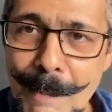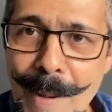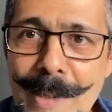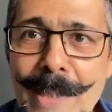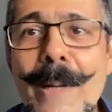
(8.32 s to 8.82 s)

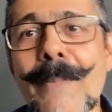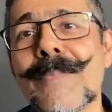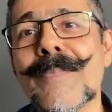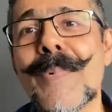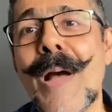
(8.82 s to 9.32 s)

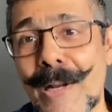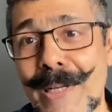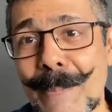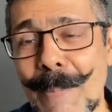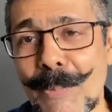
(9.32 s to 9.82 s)
Khambatta,
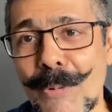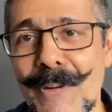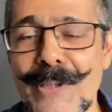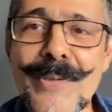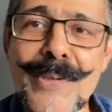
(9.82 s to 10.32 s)
architect by
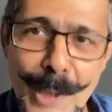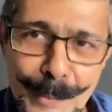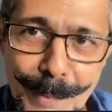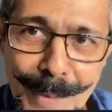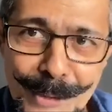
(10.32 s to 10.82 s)
profession,
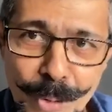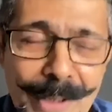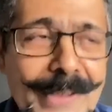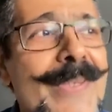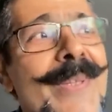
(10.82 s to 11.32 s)
sculptor by
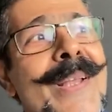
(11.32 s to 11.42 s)
choice.